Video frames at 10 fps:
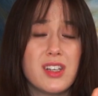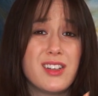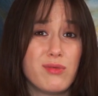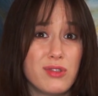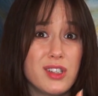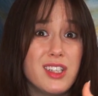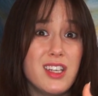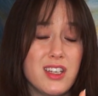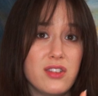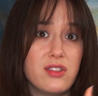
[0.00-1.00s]
It really
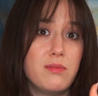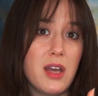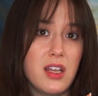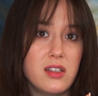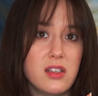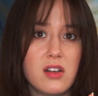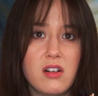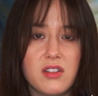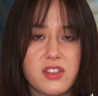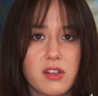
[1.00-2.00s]
is dependent
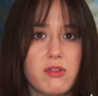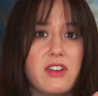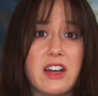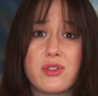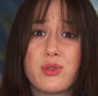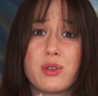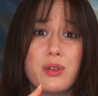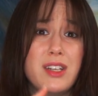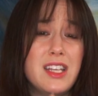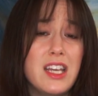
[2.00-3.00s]
on several factors,
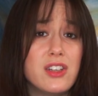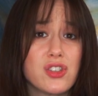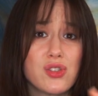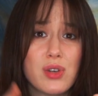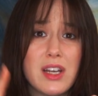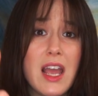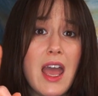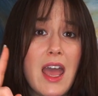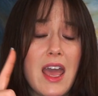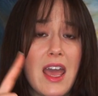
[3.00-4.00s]
including industry
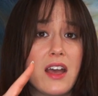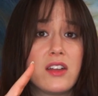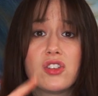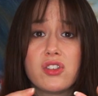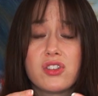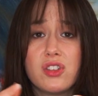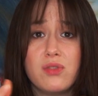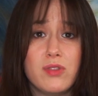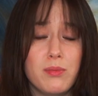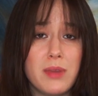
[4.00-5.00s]
and just the
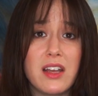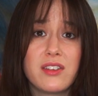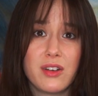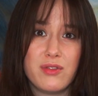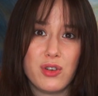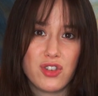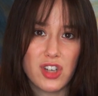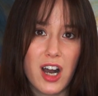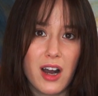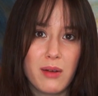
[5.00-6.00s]
demands of your
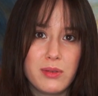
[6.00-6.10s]
job.